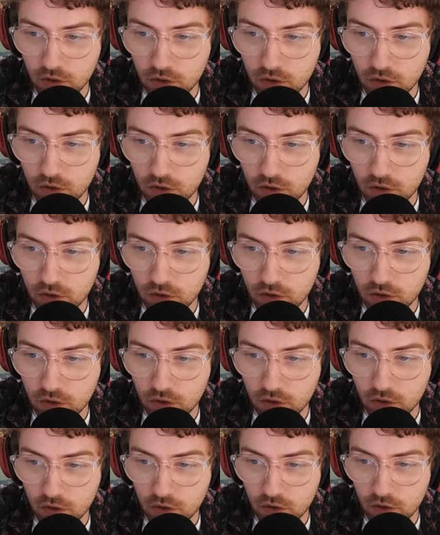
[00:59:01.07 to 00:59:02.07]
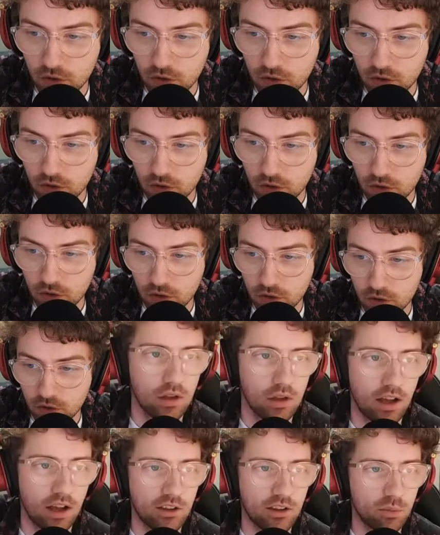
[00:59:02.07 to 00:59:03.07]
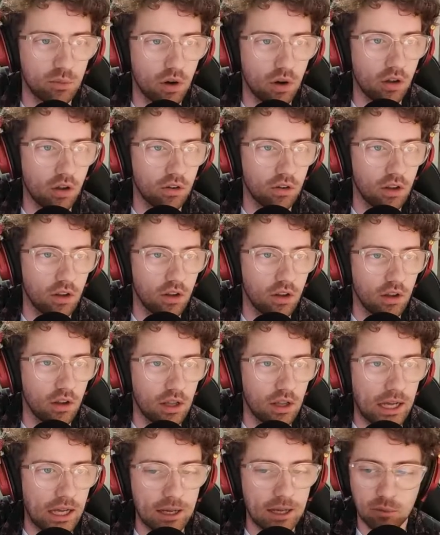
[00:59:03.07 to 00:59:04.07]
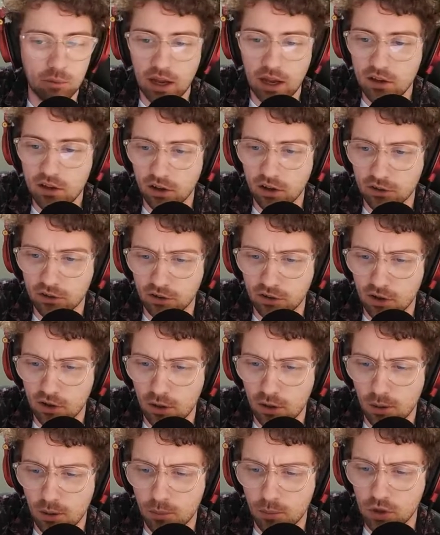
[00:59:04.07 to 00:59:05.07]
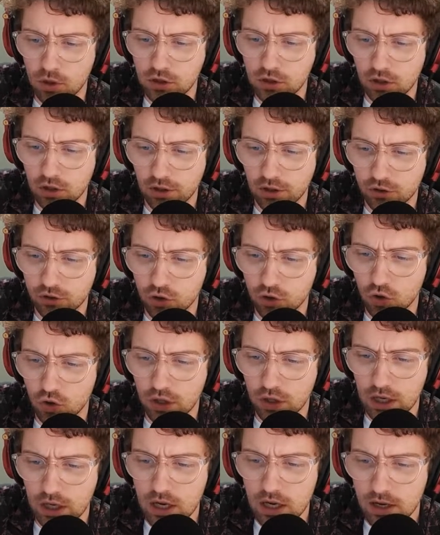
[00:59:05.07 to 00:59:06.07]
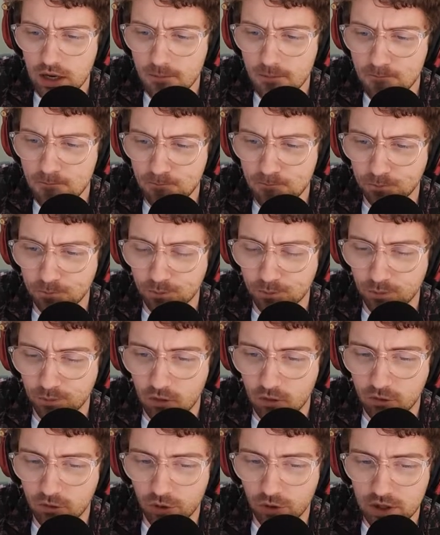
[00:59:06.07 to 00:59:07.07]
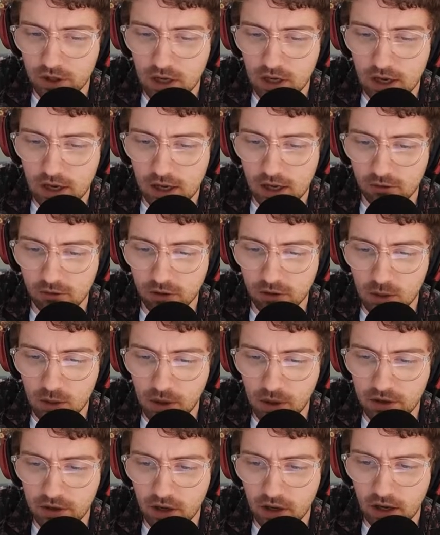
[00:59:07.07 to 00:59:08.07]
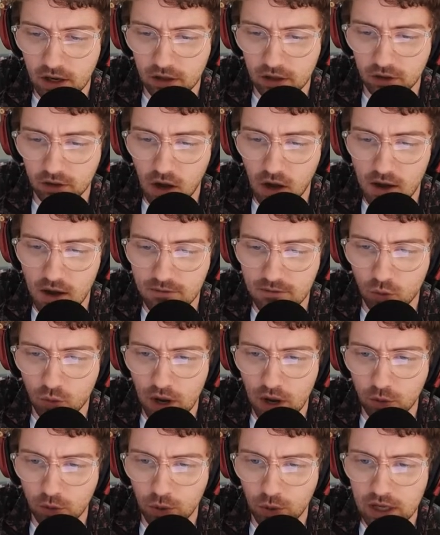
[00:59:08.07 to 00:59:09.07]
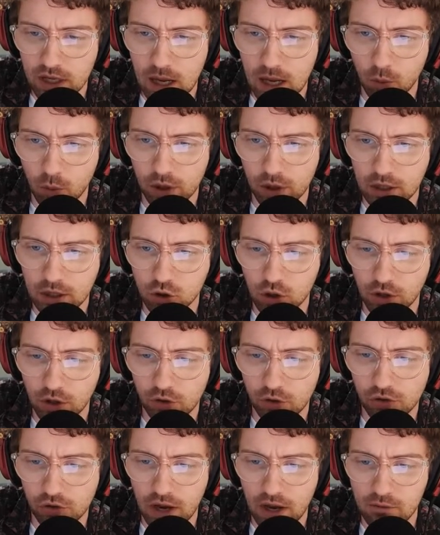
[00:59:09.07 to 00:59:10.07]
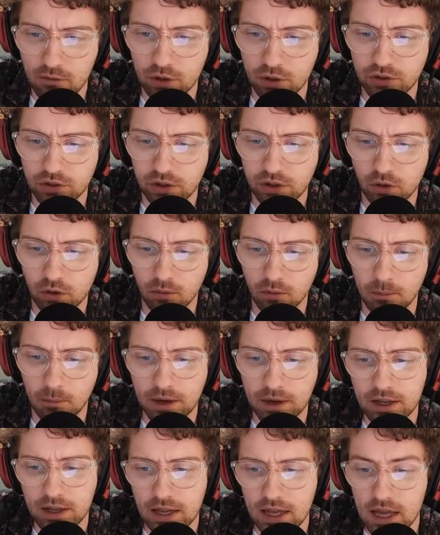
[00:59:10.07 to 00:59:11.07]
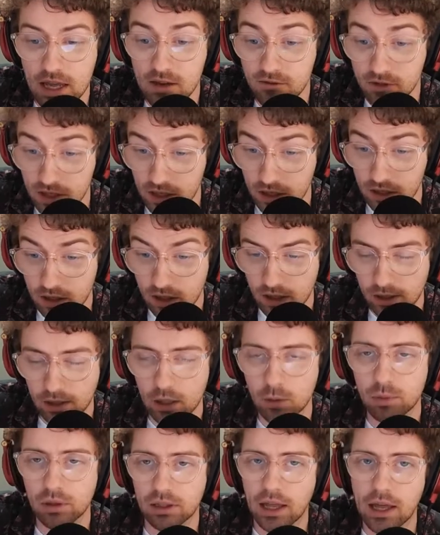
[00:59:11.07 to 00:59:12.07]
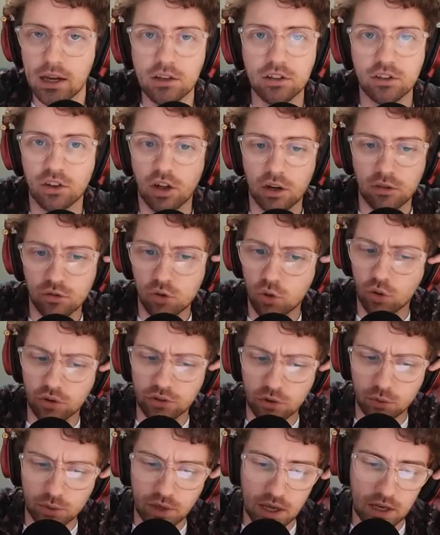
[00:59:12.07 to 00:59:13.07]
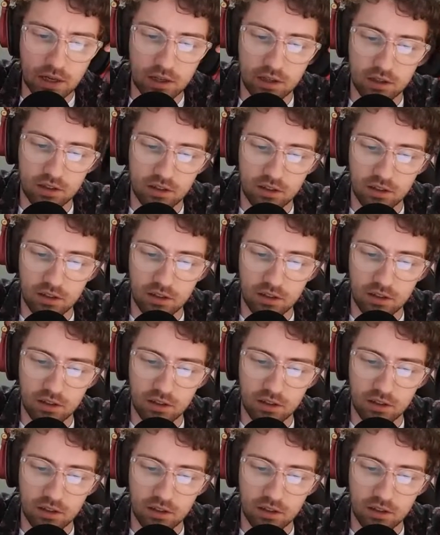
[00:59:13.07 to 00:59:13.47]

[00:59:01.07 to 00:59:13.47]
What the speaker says: provide plenty of entertainment as well. Hey guys, appreciate you guys tuning in for the Monday live round recap. We're going to try and do this every single Monday evening, a little bit later tonight, of course, because we had a